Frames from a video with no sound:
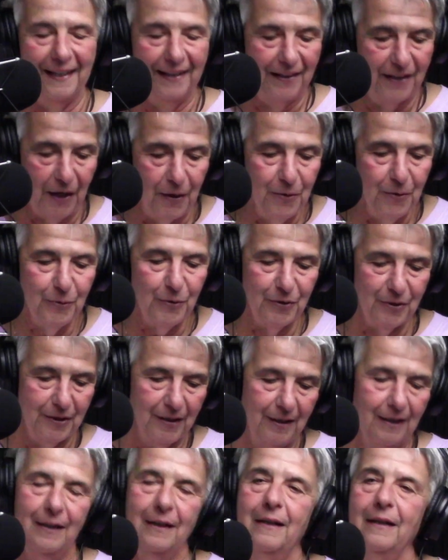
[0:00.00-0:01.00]
And those
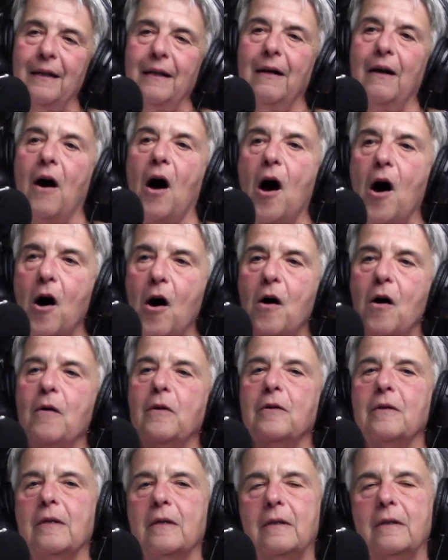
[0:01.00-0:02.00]

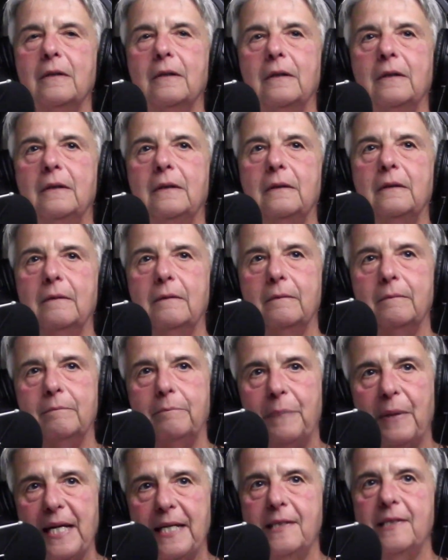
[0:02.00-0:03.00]
all
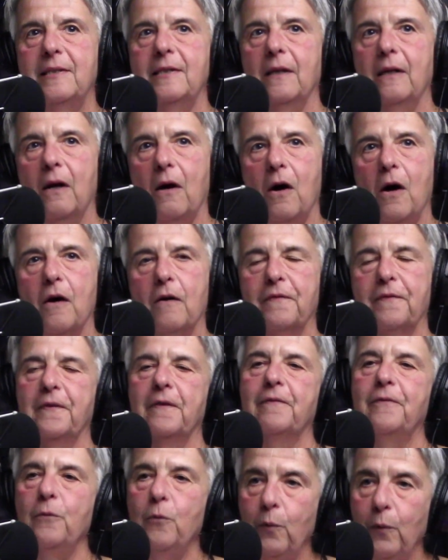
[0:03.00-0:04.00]
base off
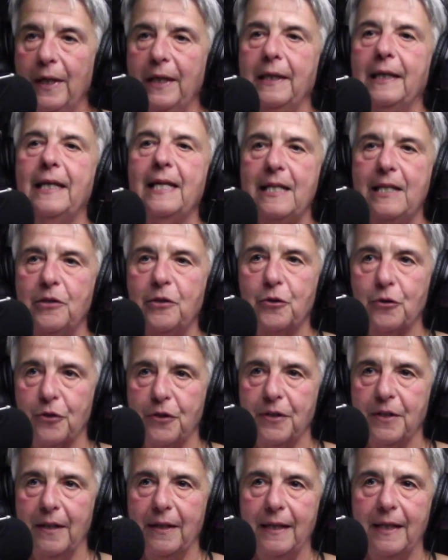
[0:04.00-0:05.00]
of when Easter
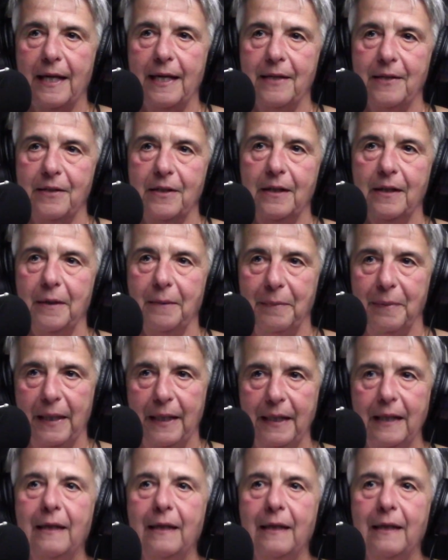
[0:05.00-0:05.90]
Sunday is going to be.